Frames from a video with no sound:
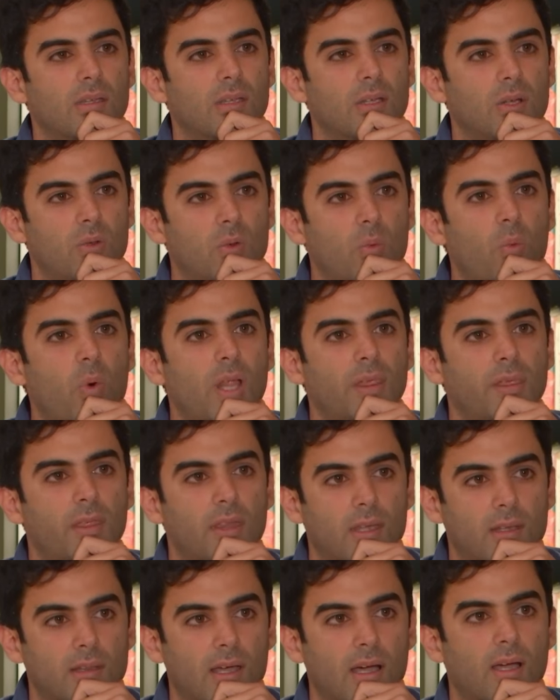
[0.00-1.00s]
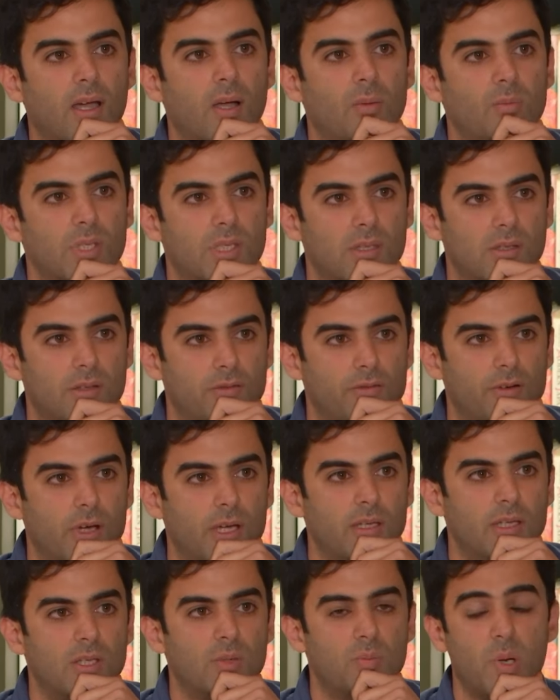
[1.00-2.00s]
you know, the one thing that comes to
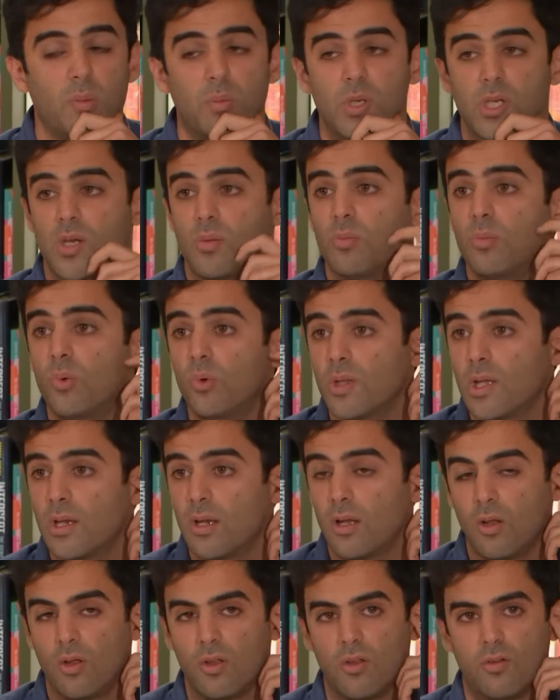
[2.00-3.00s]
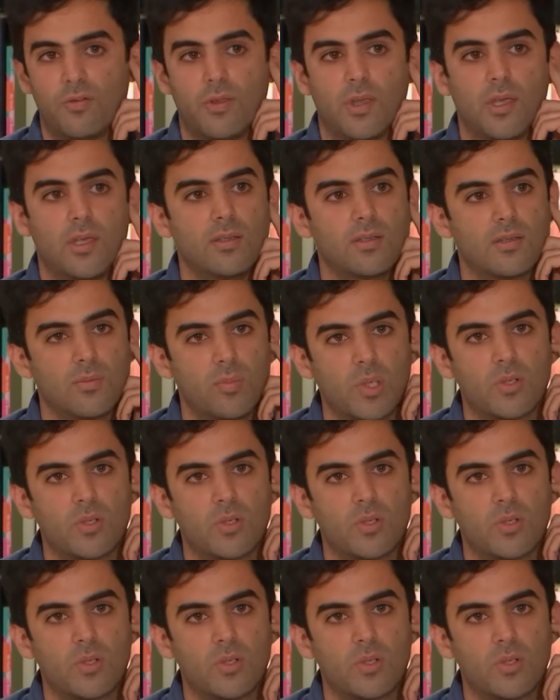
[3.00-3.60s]
define his premiership more than a lot of things,